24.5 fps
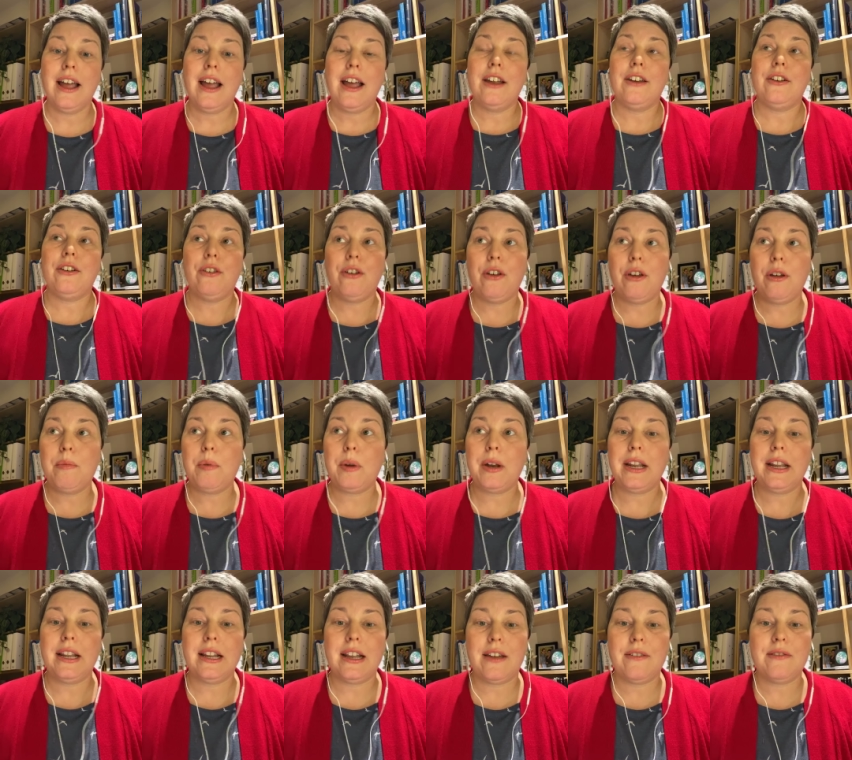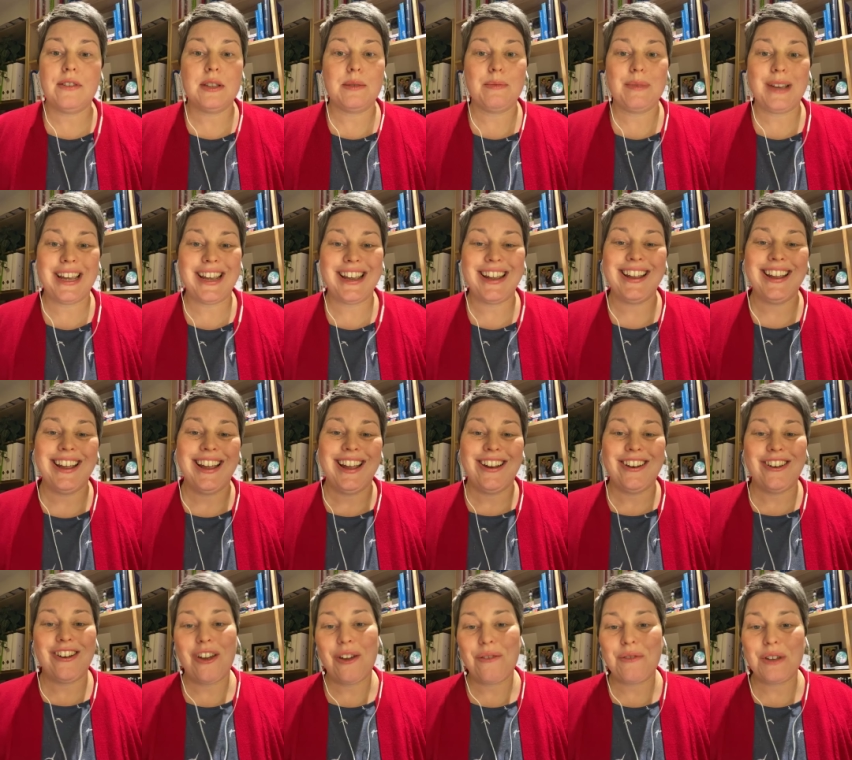nobody loves me,
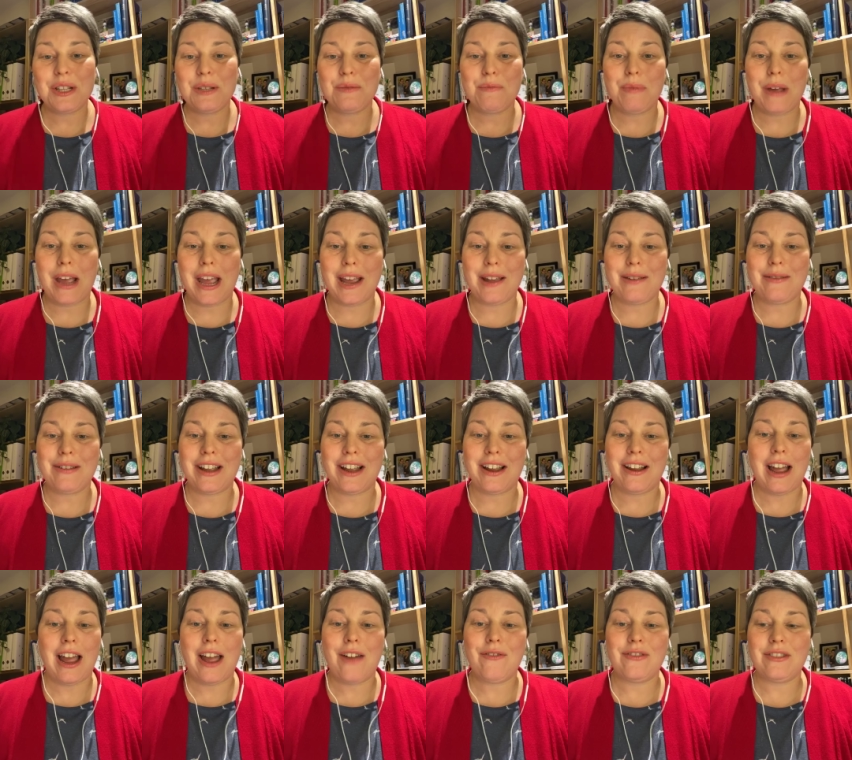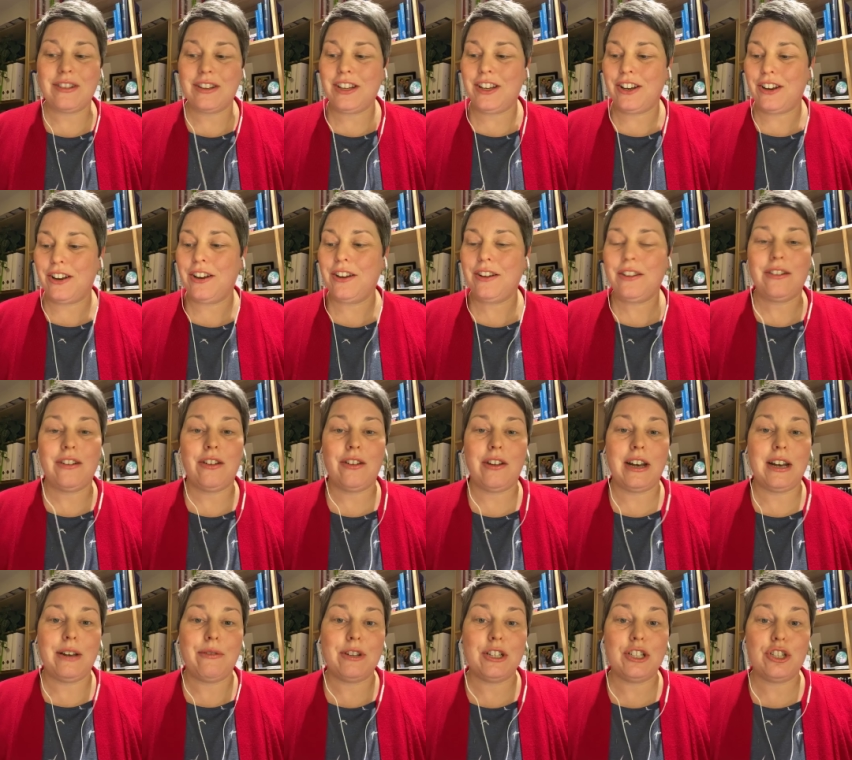no one's paying, I haven't, you know, got
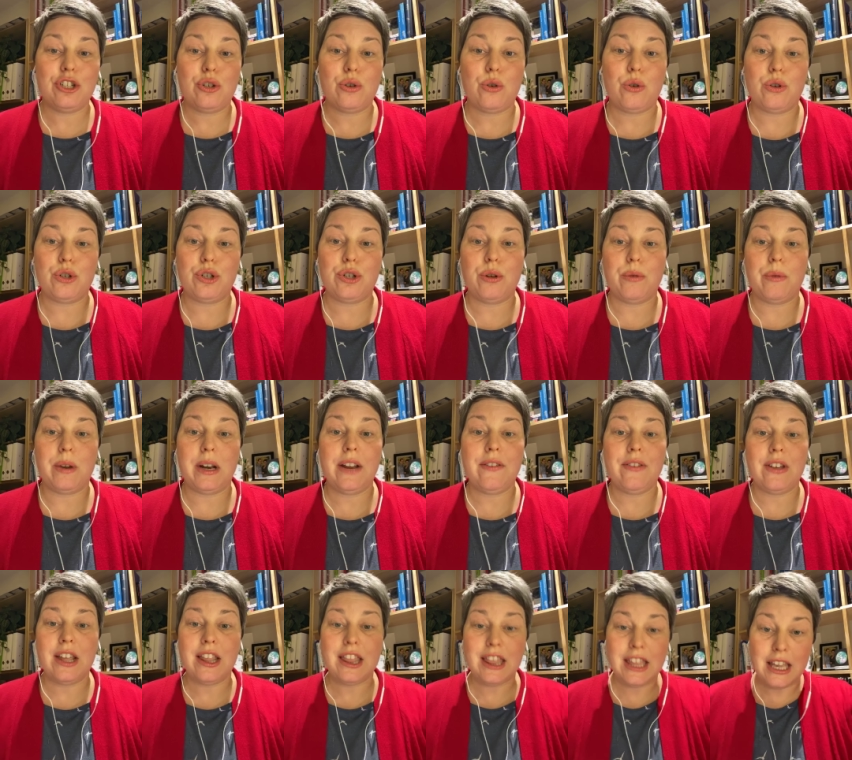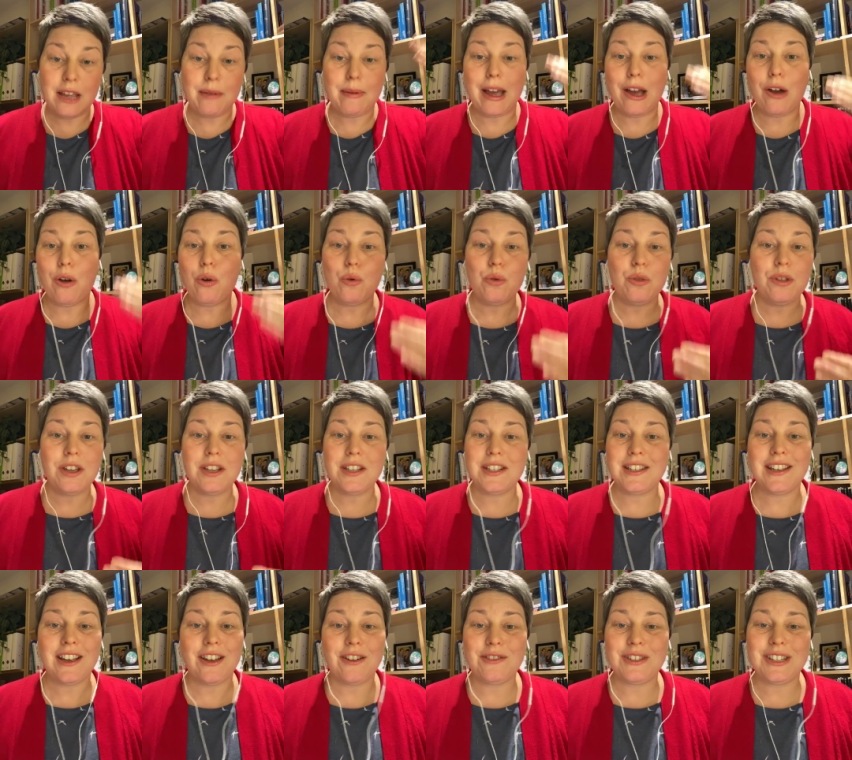anyone to talk to or whatever, think about all those
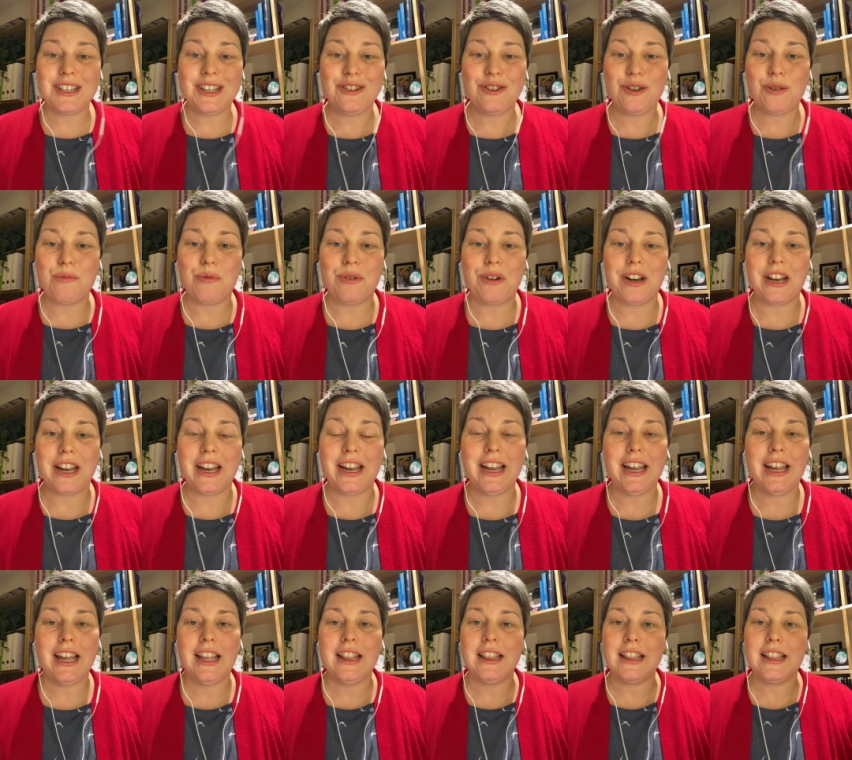cells in your body.